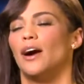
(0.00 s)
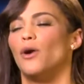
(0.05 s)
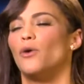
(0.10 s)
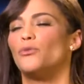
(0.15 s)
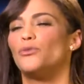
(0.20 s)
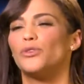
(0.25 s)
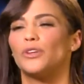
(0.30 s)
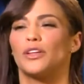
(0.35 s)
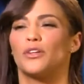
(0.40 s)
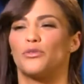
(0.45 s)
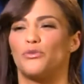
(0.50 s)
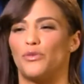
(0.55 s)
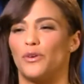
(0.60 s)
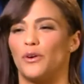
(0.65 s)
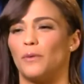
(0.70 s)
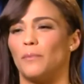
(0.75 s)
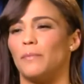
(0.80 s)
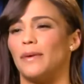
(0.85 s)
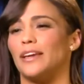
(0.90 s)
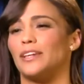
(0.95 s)
hopefully, the
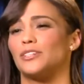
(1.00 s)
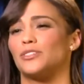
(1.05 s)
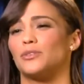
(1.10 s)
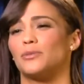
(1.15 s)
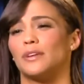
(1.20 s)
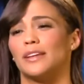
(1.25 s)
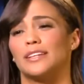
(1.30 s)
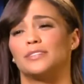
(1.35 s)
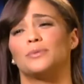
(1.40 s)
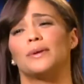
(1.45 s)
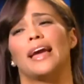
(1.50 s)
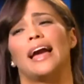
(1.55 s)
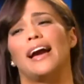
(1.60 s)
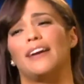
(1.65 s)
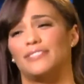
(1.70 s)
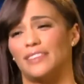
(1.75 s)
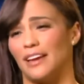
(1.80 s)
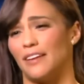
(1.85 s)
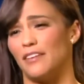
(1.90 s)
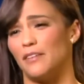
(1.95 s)
film makes you realize we
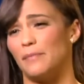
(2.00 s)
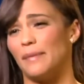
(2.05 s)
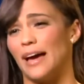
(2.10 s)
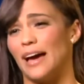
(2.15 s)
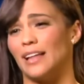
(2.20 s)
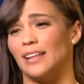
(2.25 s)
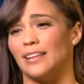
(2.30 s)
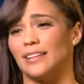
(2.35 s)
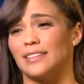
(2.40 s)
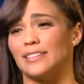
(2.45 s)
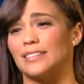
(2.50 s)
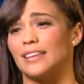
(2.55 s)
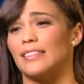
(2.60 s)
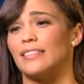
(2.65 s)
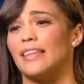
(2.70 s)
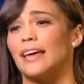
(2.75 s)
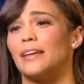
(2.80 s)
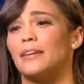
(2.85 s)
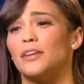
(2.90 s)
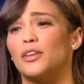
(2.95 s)
have to have a balance
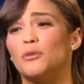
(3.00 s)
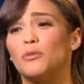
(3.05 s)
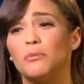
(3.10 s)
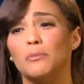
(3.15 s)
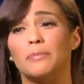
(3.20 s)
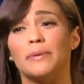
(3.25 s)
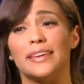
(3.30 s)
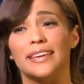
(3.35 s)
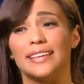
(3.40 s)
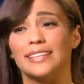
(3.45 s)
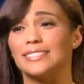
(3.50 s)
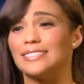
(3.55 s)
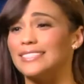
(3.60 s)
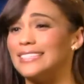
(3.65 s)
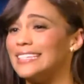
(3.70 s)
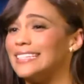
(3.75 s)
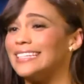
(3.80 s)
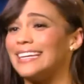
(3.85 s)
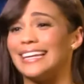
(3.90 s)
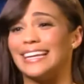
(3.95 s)
and that human beings
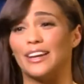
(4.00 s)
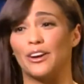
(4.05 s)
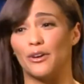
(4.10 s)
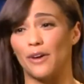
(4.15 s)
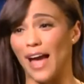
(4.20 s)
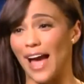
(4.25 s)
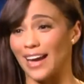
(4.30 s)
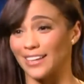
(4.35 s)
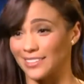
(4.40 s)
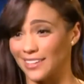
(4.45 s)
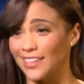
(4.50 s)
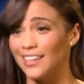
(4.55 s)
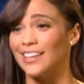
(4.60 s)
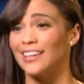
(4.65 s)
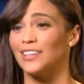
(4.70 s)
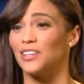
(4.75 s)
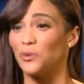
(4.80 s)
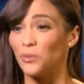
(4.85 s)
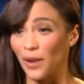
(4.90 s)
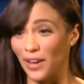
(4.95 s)
need to interact
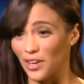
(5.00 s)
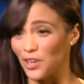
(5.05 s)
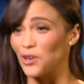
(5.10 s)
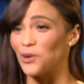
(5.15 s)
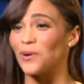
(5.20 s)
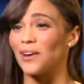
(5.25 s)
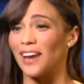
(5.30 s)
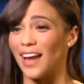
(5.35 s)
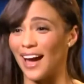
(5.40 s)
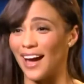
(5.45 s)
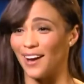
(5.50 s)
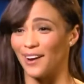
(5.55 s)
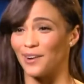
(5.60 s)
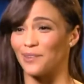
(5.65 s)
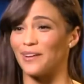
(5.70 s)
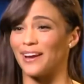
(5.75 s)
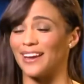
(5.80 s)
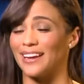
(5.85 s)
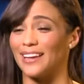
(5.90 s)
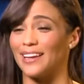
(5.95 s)
the way you and I
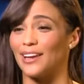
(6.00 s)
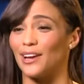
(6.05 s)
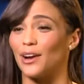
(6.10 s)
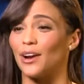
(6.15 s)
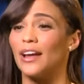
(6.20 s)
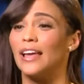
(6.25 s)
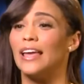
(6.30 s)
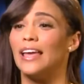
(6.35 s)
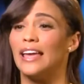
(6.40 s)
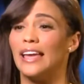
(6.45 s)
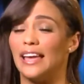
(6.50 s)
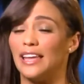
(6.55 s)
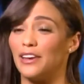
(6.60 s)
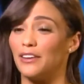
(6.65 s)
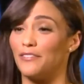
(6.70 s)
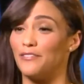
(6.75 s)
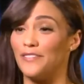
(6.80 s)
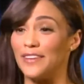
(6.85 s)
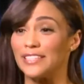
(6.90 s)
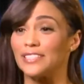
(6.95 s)
are right here
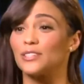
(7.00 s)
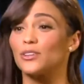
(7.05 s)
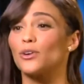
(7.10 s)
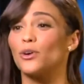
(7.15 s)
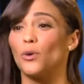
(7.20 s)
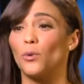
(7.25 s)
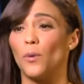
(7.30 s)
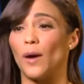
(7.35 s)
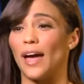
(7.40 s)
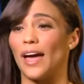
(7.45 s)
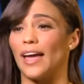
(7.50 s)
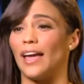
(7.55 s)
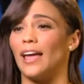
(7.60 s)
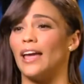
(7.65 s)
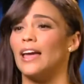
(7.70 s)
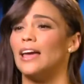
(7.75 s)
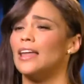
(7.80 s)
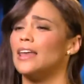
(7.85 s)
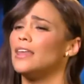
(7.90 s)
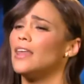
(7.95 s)
in a physical
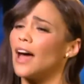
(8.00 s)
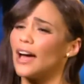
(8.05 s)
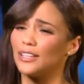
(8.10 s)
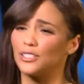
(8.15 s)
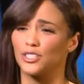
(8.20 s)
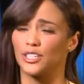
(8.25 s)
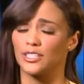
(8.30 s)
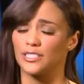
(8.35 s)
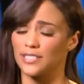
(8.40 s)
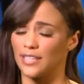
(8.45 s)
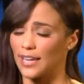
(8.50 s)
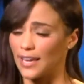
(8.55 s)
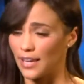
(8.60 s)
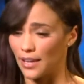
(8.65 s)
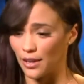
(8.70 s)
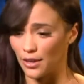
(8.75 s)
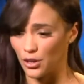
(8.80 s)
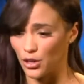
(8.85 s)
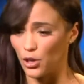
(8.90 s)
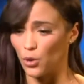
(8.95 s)
way, not just
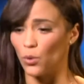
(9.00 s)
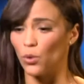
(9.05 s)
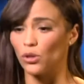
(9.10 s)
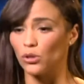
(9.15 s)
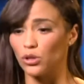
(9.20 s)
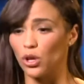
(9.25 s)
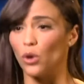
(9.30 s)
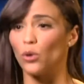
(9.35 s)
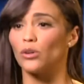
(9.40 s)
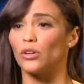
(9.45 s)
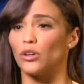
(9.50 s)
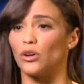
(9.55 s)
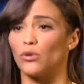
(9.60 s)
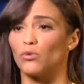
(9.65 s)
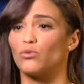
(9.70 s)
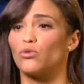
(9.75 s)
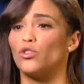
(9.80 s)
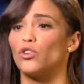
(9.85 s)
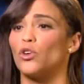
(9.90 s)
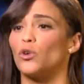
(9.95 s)
you alone in
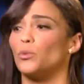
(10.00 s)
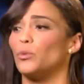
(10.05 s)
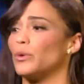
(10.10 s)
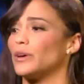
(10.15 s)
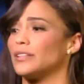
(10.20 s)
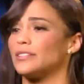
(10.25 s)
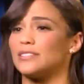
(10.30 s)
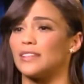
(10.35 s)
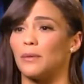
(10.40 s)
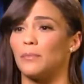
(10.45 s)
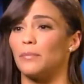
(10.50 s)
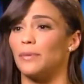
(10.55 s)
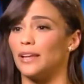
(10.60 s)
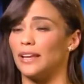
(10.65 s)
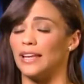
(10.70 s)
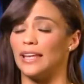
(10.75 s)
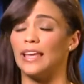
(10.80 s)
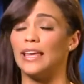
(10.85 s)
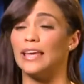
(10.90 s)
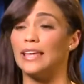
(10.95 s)
a room with
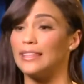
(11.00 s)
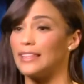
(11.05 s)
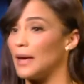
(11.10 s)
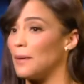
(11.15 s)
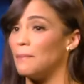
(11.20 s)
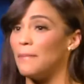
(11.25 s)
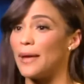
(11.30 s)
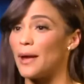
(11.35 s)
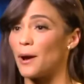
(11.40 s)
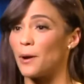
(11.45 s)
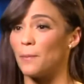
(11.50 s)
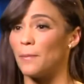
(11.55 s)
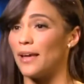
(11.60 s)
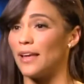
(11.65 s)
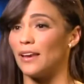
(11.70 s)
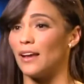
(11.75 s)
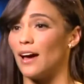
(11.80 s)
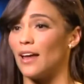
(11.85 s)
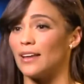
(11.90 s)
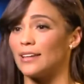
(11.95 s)
somebody that may or
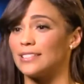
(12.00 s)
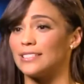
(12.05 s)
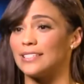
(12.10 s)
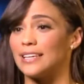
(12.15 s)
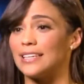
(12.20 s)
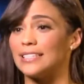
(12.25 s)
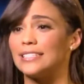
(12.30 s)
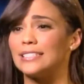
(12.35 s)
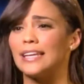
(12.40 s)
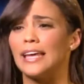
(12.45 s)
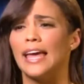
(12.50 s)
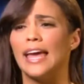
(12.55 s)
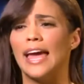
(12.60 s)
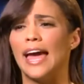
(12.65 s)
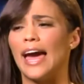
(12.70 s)
may not exist.